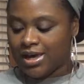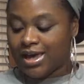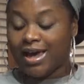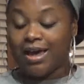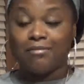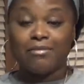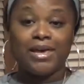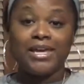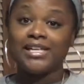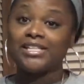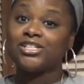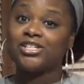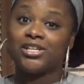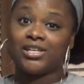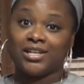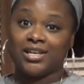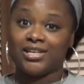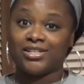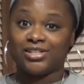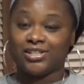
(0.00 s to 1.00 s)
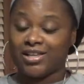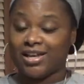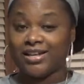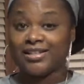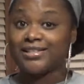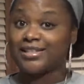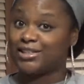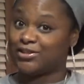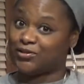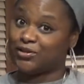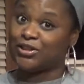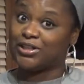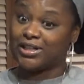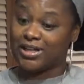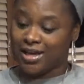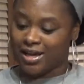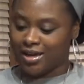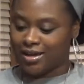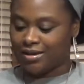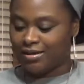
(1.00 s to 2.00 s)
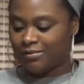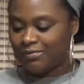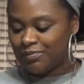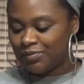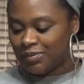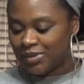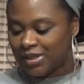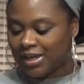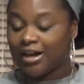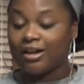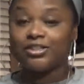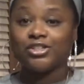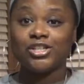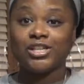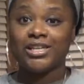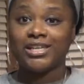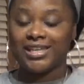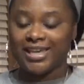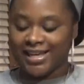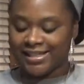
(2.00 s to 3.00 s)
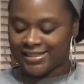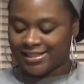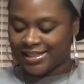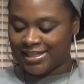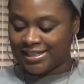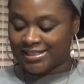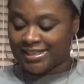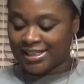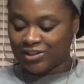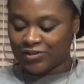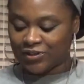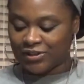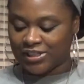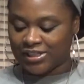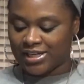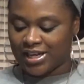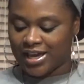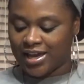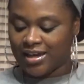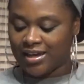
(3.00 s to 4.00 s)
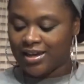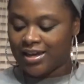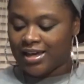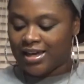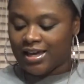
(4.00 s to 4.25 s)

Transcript: I'm making chicken enchiladas, that's for tonight, or chicken quesadillas, that's for tonight,